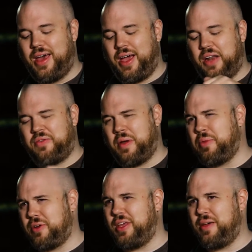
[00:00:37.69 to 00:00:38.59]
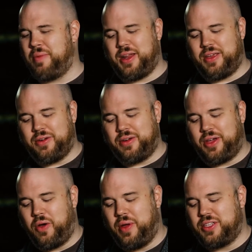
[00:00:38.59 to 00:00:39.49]
I got it for my birthday about a year
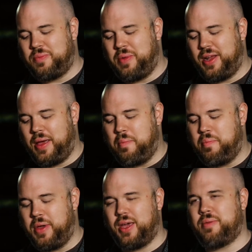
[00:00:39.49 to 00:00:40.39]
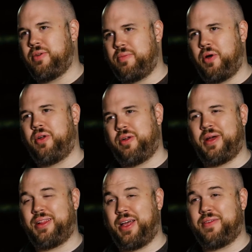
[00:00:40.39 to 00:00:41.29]
ago, and it's been a big proponent of
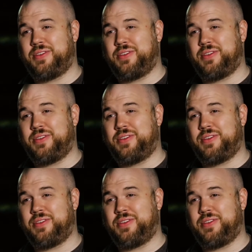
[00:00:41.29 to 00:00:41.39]
my life